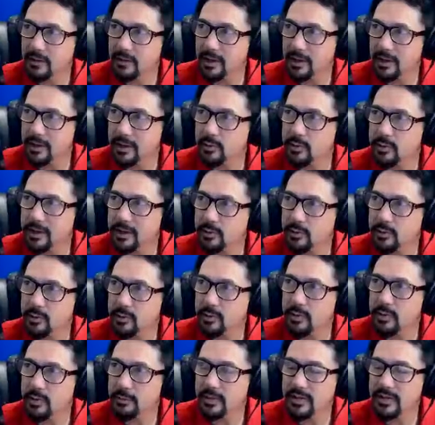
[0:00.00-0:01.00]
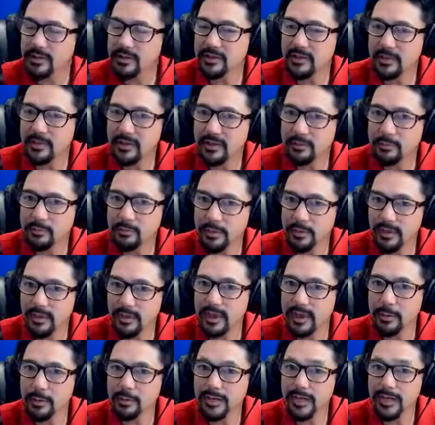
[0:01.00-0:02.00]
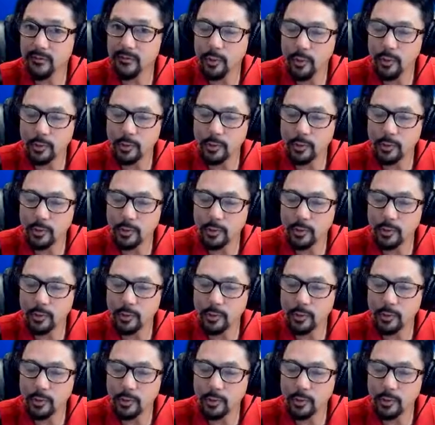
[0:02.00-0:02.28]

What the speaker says: when it's really about being able to have holding